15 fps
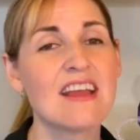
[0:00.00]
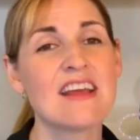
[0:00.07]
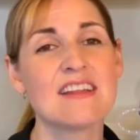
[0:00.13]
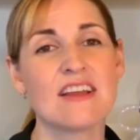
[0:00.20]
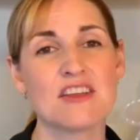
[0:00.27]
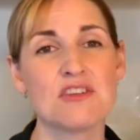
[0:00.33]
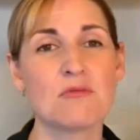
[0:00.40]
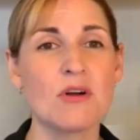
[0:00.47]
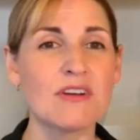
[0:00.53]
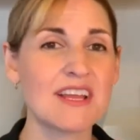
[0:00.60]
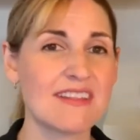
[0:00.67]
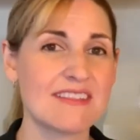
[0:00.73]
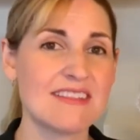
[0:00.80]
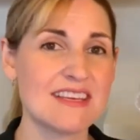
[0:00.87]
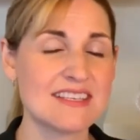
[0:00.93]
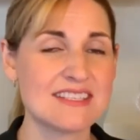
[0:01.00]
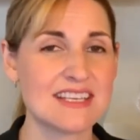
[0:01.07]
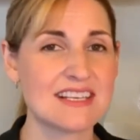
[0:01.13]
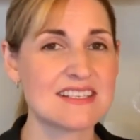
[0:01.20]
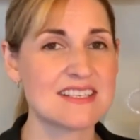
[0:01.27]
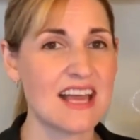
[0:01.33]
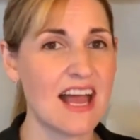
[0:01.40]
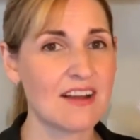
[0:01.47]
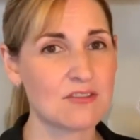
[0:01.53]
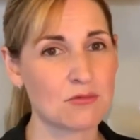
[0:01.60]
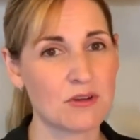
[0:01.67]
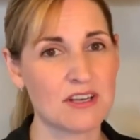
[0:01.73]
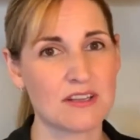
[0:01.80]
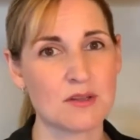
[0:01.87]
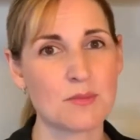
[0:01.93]
Now, you won't get this exact
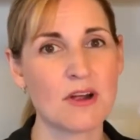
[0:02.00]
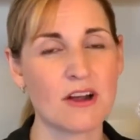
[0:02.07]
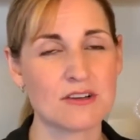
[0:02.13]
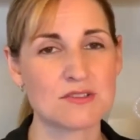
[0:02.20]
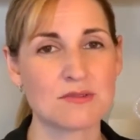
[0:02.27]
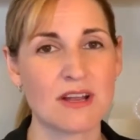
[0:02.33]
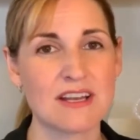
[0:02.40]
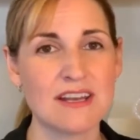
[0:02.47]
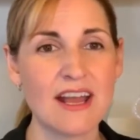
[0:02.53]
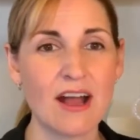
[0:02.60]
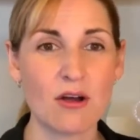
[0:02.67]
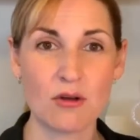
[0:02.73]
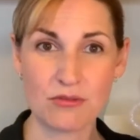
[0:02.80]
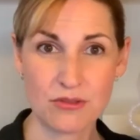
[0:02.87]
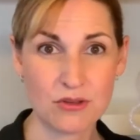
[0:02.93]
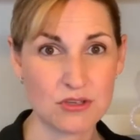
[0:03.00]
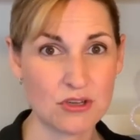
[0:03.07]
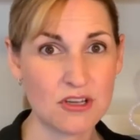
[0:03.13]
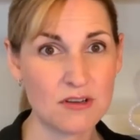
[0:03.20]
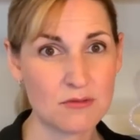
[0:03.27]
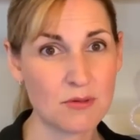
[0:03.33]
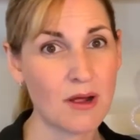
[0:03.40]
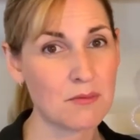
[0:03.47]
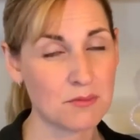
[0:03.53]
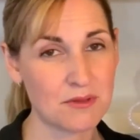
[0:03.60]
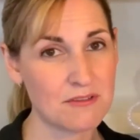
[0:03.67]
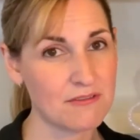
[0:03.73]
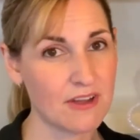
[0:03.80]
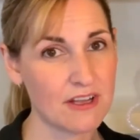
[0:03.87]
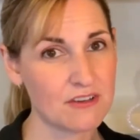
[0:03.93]
one in the parks right now, though you could probably
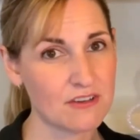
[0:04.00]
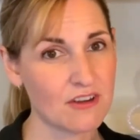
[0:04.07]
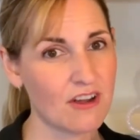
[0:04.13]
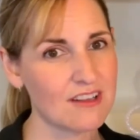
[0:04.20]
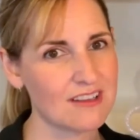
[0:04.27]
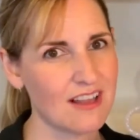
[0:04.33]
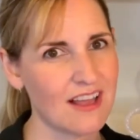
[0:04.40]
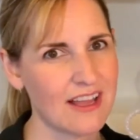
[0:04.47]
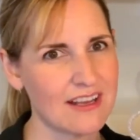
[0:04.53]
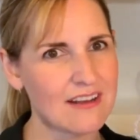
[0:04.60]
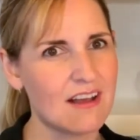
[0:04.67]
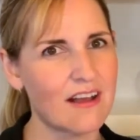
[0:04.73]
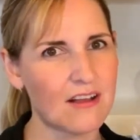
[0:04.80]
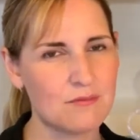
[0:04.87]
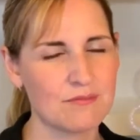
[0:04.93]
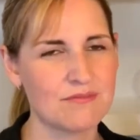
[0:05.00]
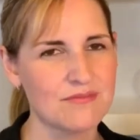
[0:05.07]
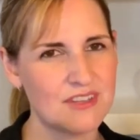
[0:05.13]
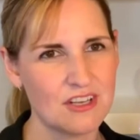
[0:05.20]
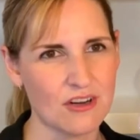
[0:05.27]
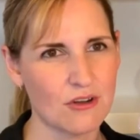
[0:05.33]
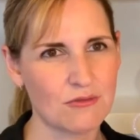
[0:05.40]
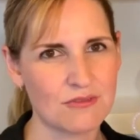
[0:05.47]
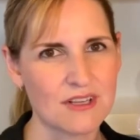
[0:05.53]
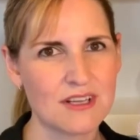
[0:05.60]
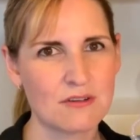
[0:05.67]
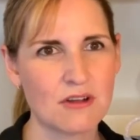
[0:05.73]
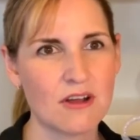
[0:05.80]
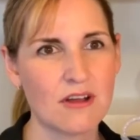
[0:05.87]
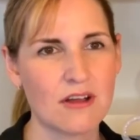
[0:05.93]
find her online, on
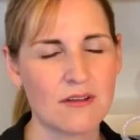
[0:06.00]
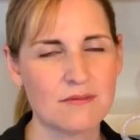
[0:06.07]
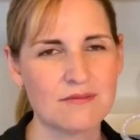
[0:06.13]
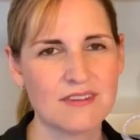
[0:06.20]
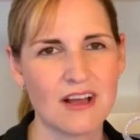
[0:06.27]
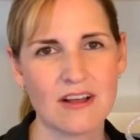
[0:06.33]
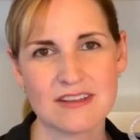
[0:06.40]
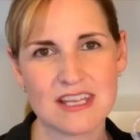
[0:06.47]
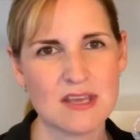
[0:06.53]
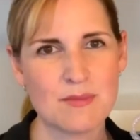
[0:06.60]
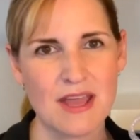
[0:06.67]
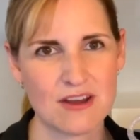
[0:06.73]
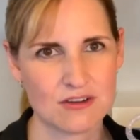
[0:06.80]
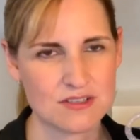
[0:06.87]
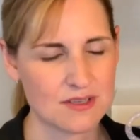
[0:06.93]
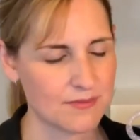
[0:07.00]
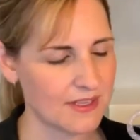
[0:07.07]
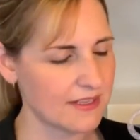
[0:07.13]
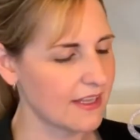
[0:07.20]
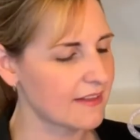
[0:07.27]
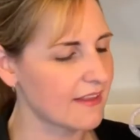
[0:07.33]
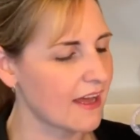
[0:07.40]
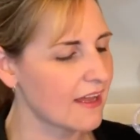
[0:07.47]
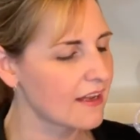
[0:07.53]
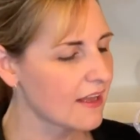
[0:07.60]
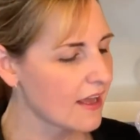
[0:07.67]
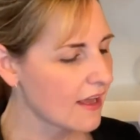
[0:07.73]
eBay or something like that.